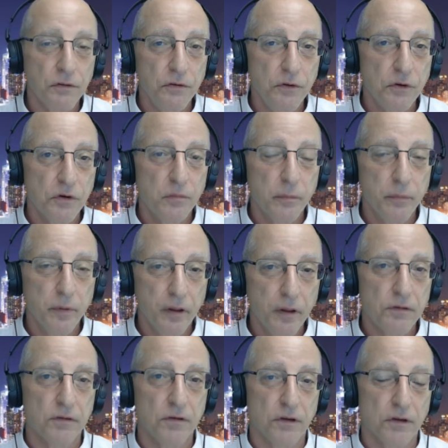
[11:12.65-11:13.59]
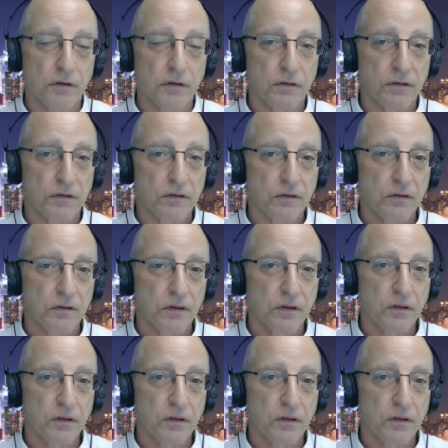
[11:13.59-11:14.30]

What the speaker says: to your business.